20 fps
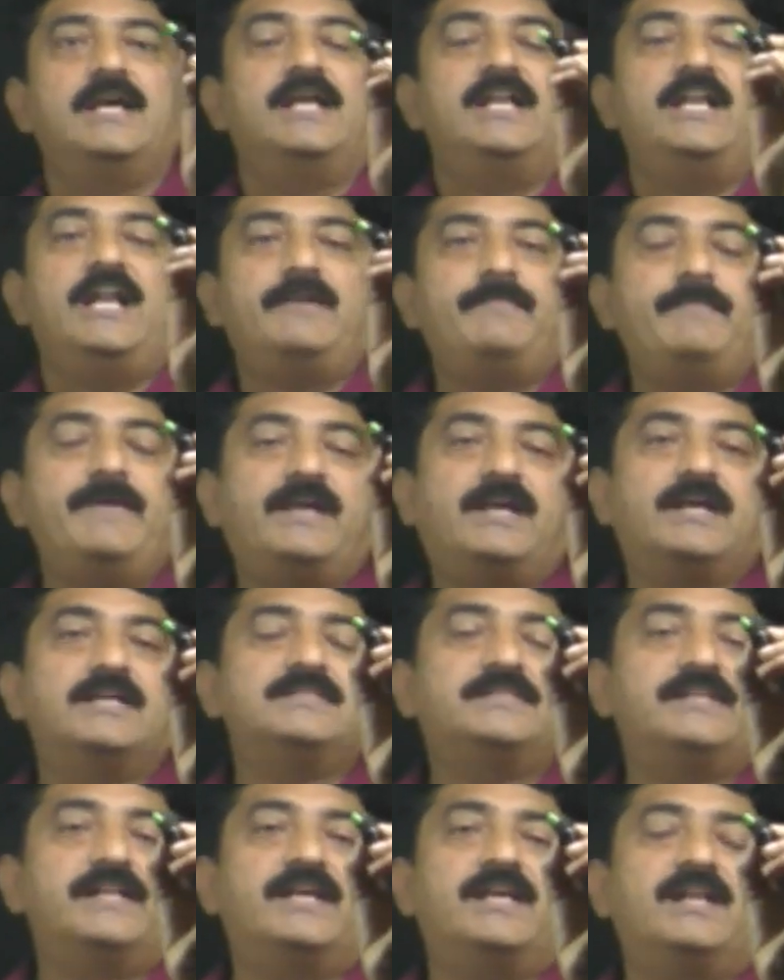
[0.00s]
Let me
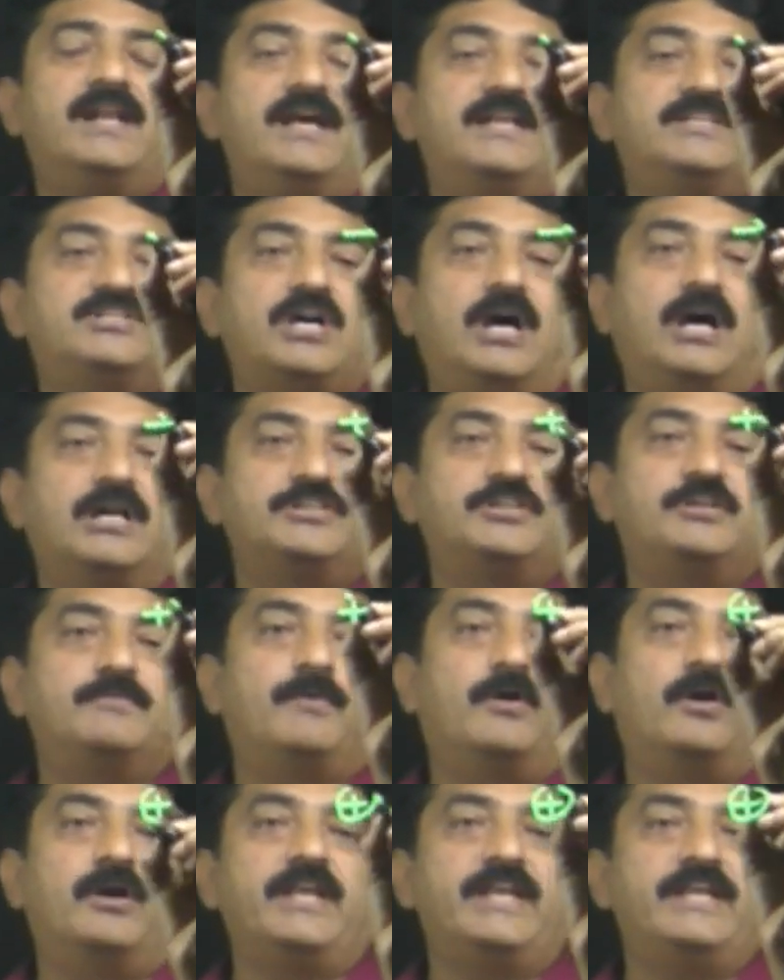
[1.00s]
consider a charged
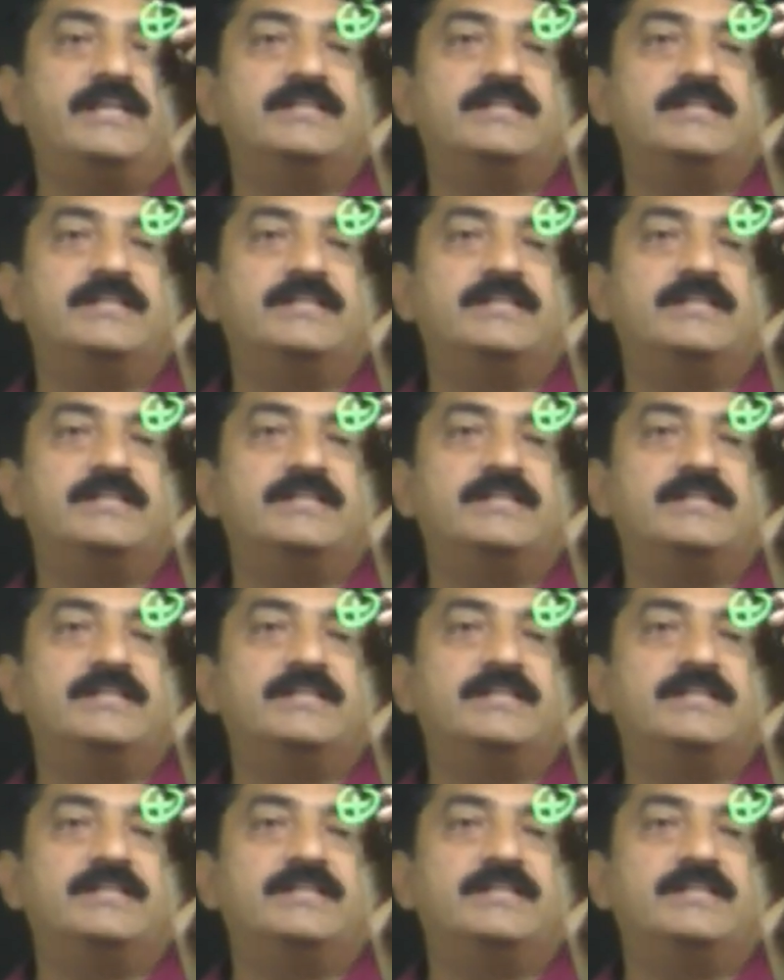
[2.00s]
body